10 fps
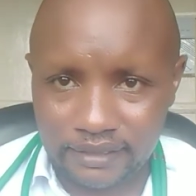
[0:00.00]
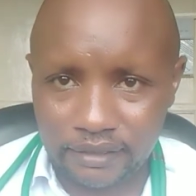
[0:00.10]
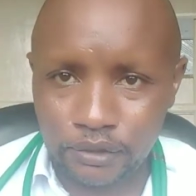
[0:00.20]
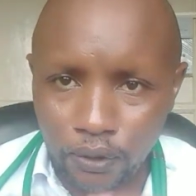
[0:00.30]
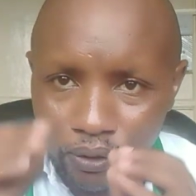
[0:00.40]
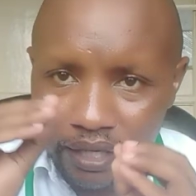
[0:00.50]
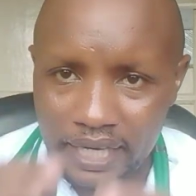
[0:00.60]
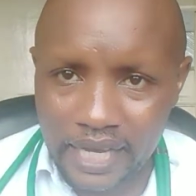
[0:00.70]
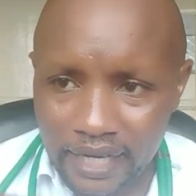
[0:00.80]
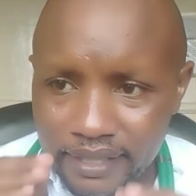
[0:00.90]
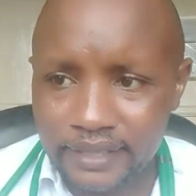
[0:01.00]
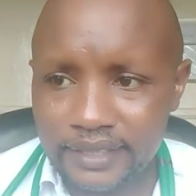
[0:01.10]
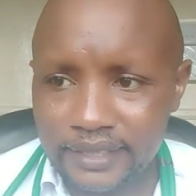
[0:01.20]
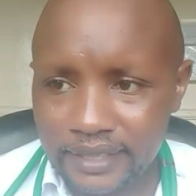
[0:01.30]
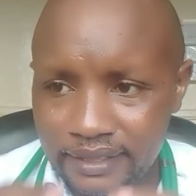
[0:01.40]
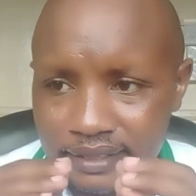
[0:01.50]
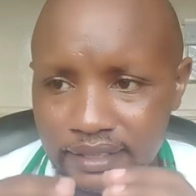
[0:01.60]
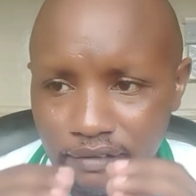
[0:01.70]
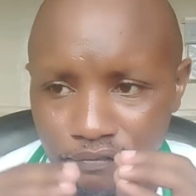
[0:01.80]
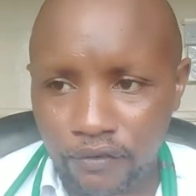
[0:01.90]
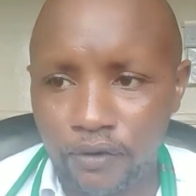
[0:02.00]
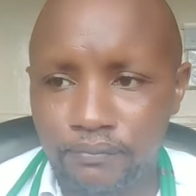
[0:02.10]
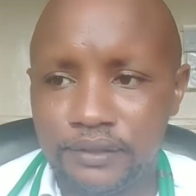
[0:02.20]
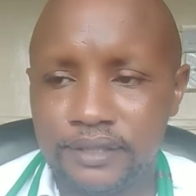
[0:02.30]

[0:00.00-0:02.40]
So here heat is involved.